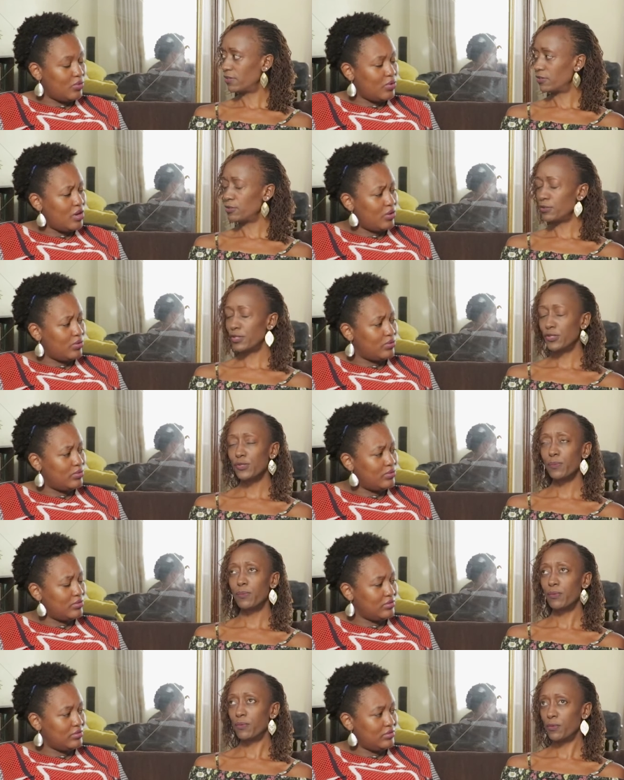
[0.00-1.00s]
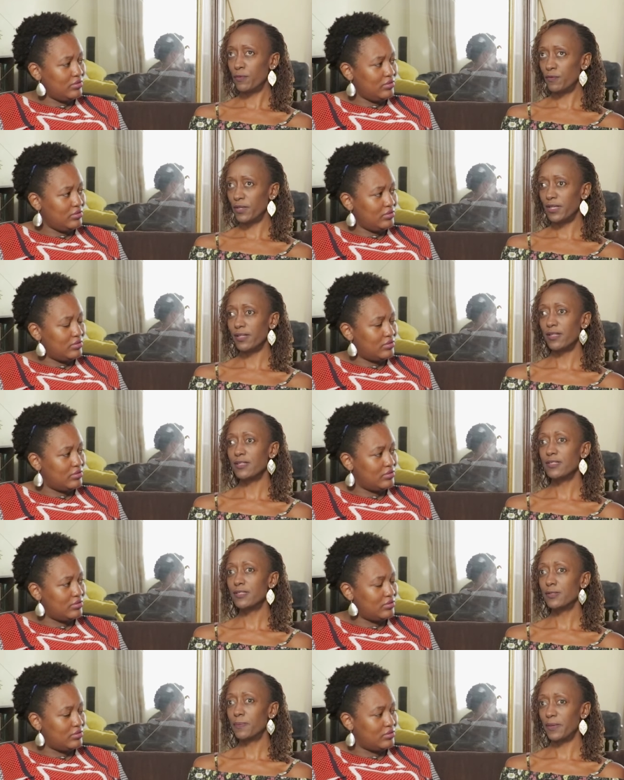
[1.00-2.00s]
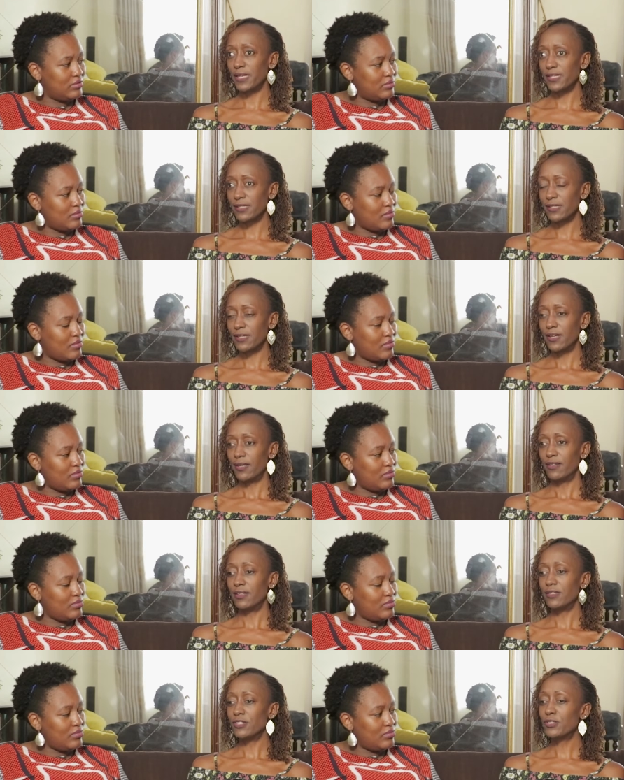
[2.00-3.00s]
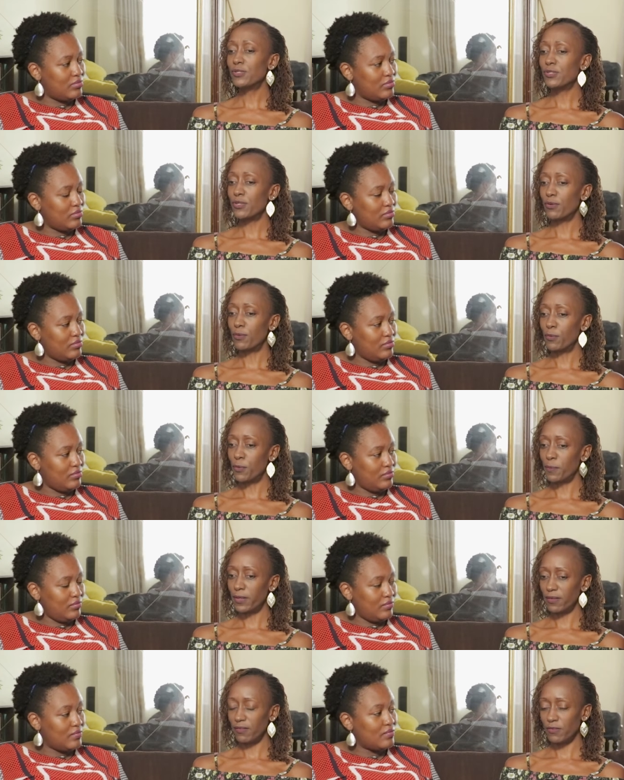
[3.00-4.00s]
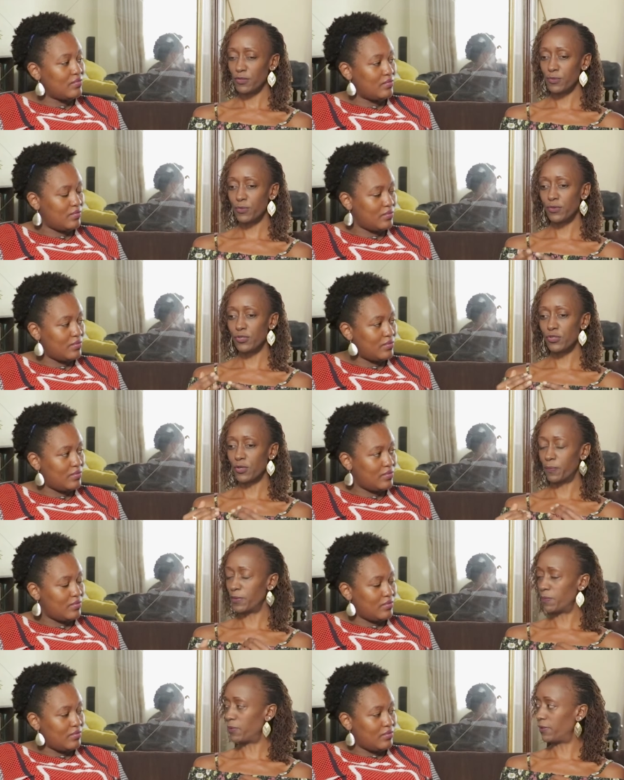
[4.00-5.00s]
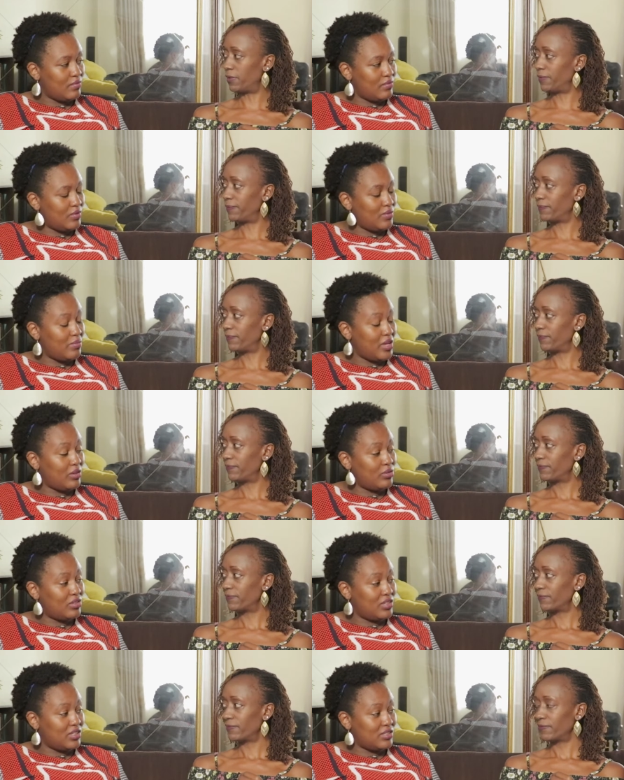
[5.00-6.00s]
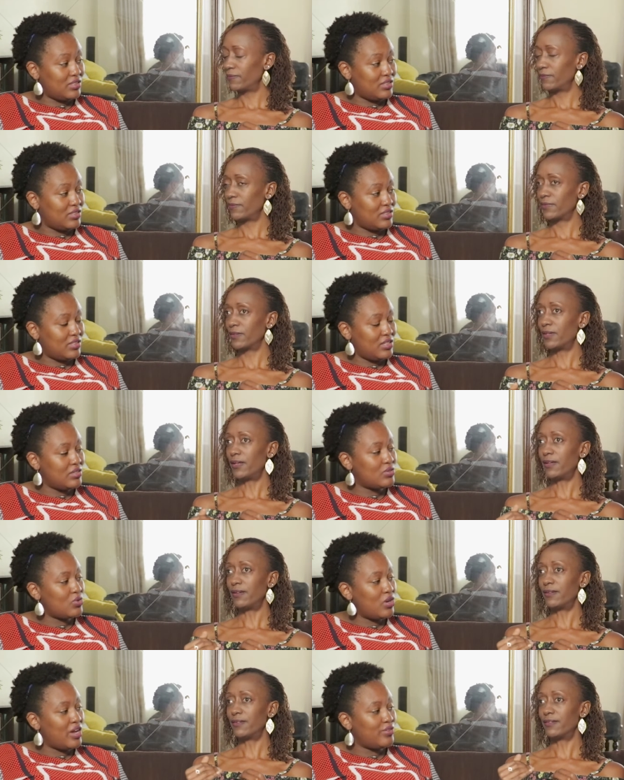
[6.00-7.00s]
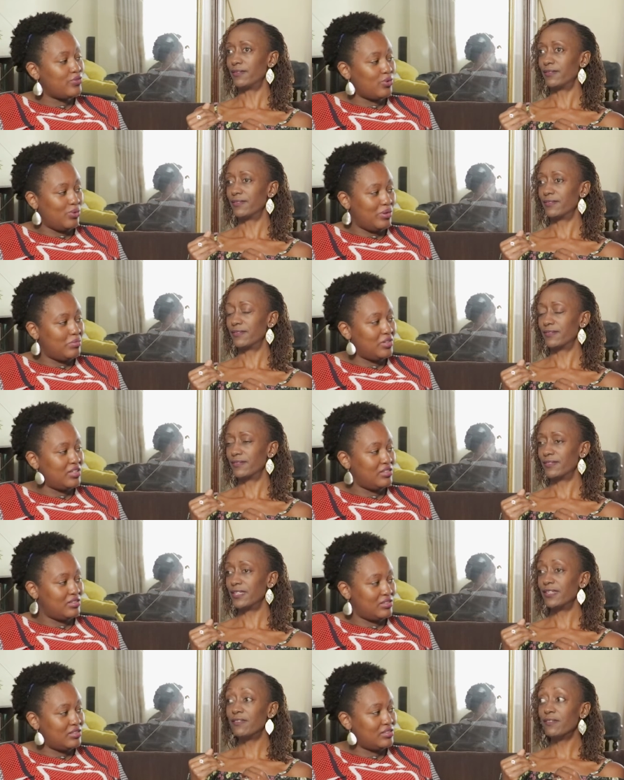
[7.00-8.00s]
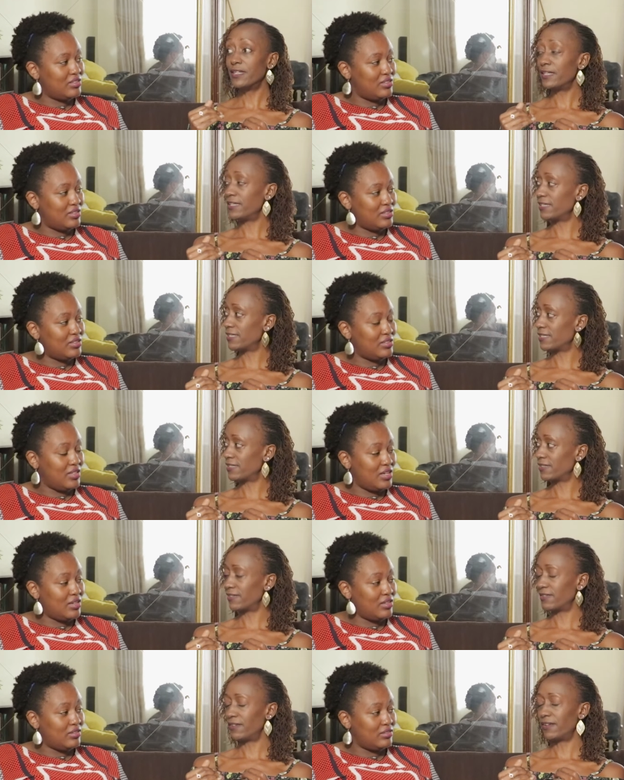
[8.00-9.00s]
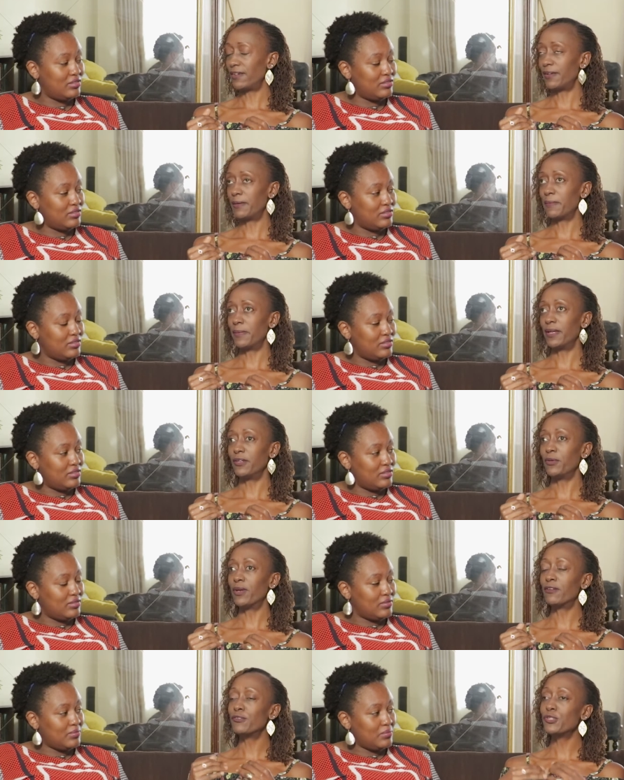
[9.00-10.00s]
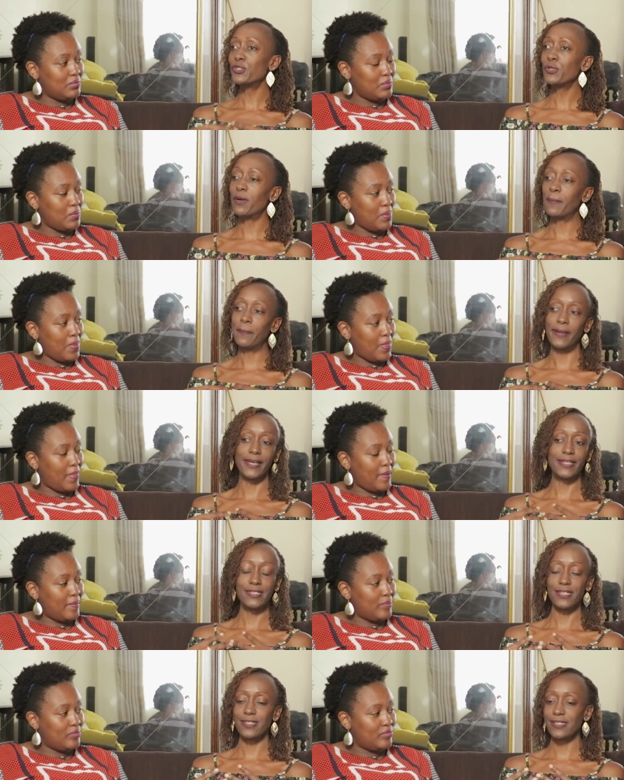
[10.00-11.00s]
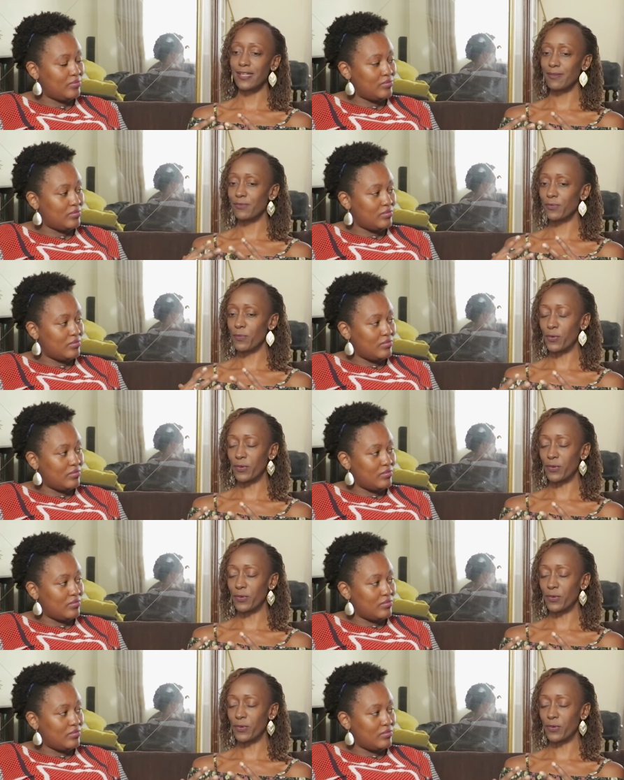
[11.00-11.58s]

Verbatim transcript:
Speaker 1: wow. you need to prove in this space mm. that just because you're a woman, you won't drop the ball.
Speaker 2: My goodness. It's so um, hard for women. It
Speaker 1: really is. Yeah. Um, and you have to show up like 10 times